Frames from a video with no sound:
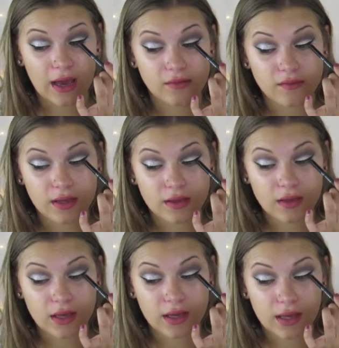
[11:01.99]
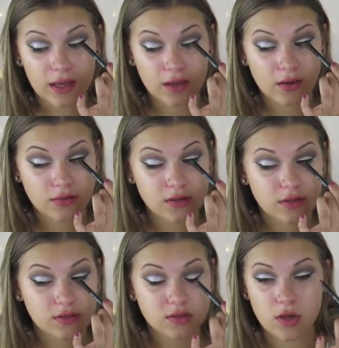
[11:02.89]
have. Like, it goes
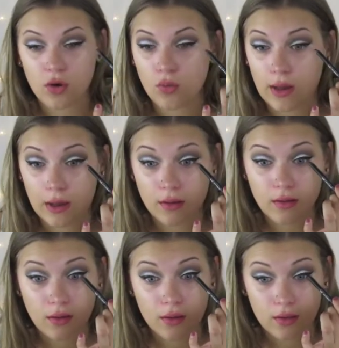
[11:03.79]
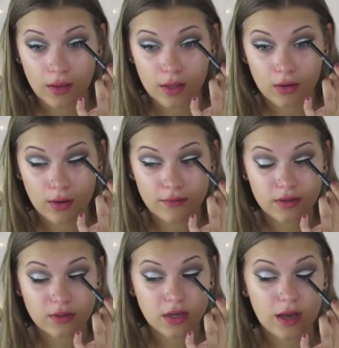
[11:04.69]
on so well, like you don't have
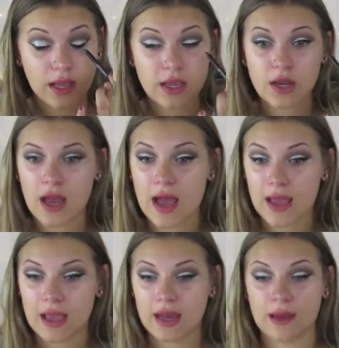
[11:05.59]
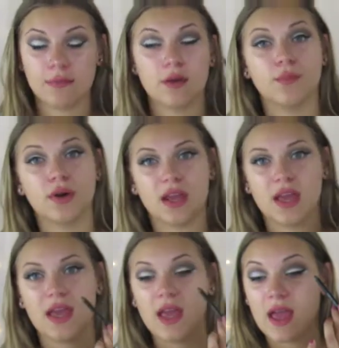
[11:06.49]
to tug at your eye. And I'm going to put
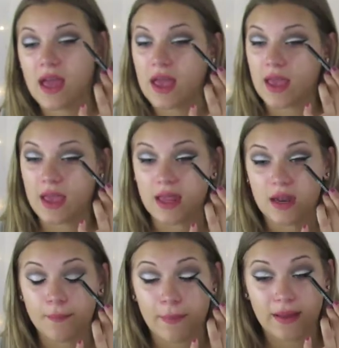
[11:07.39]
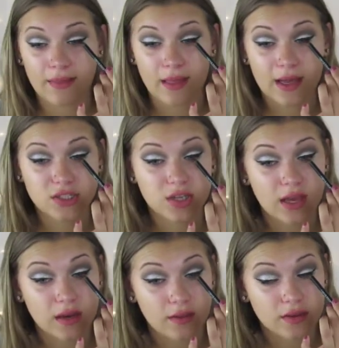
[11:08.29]
it in my lash
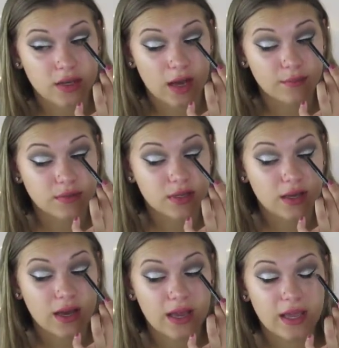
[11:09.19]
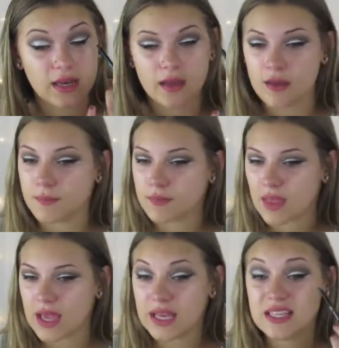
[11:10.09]
line on the top to hide
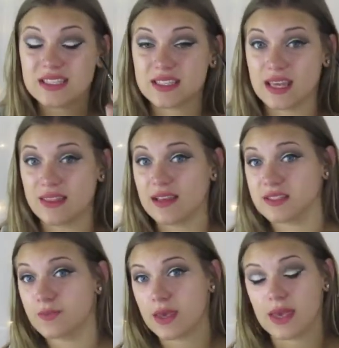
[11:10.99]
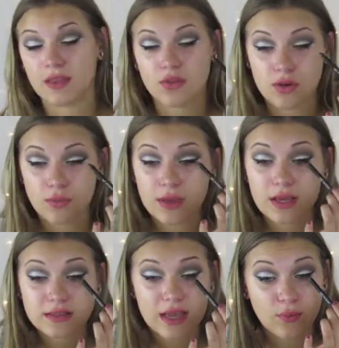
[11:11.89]
any skin that's sticking through,
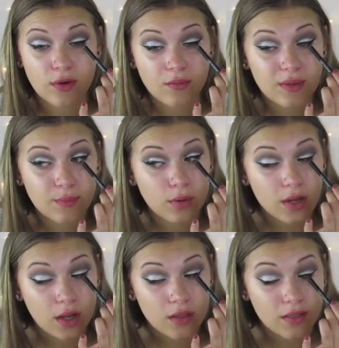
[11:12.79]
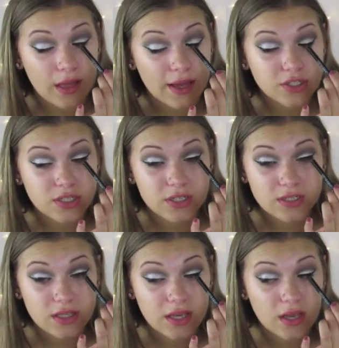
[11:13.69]
because I will be putting on lashes
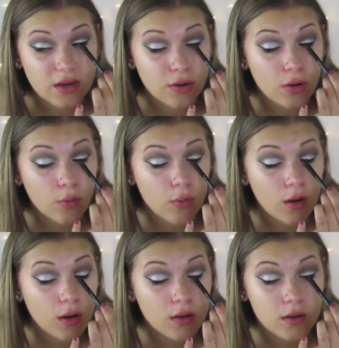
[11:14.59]
and you don't want